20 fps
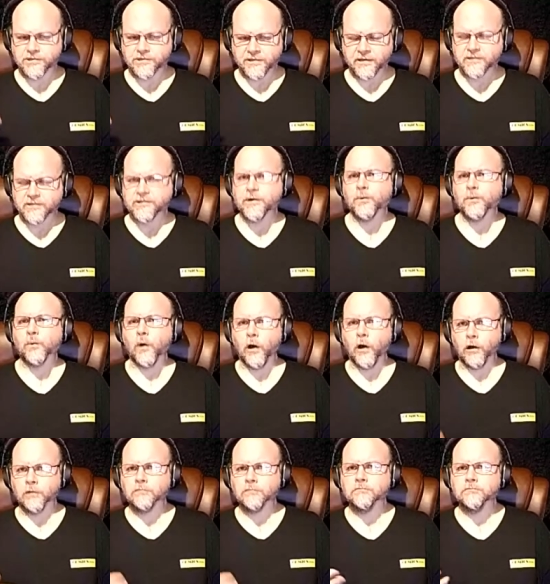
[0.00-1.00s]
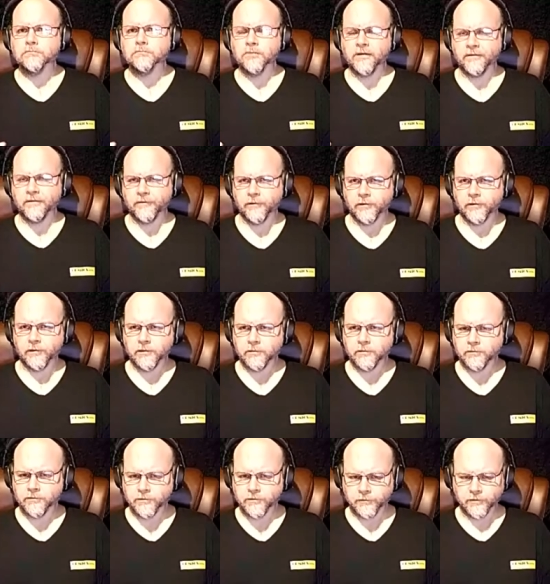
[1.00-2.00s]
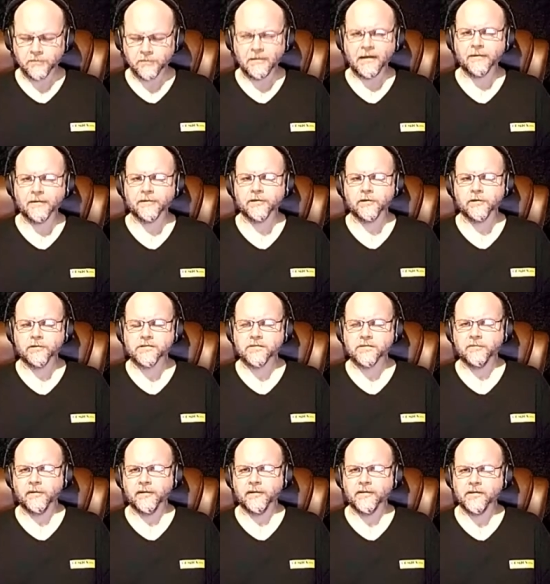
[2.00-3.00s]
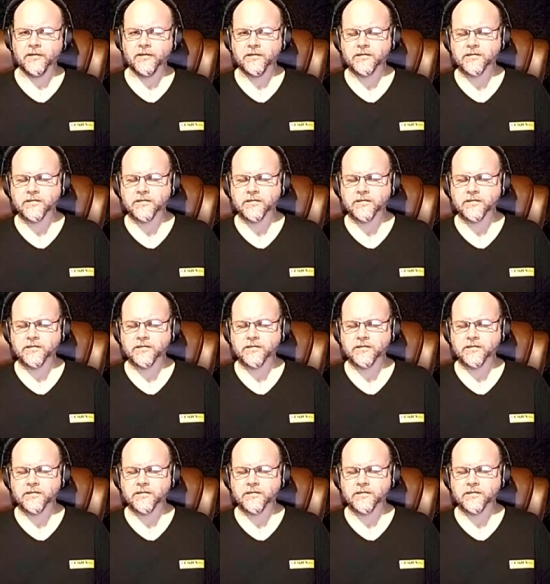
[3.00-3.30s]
things go wrong whenever you're doing a bounty on something like this,